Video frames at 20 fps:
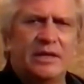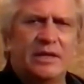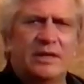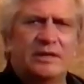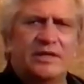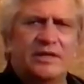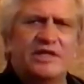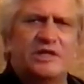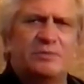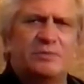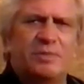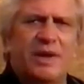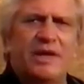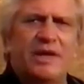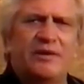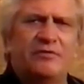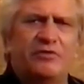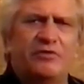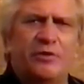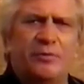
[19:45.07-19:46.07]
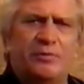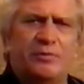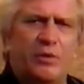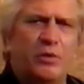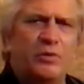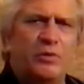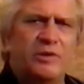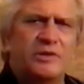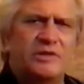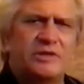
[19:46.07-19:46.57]
despite of your
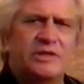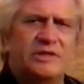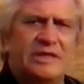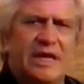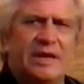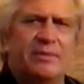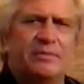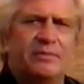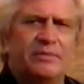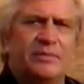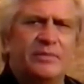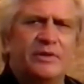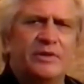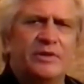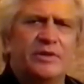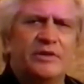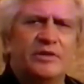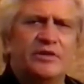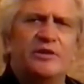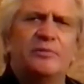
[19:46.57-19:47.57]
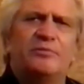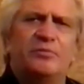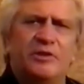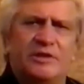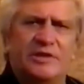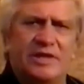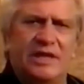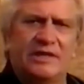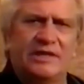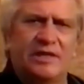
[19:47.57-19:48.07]
opponent's attempt to
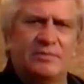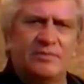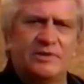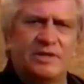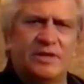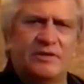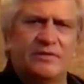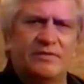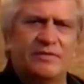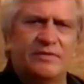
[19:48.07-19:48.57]
protect himself.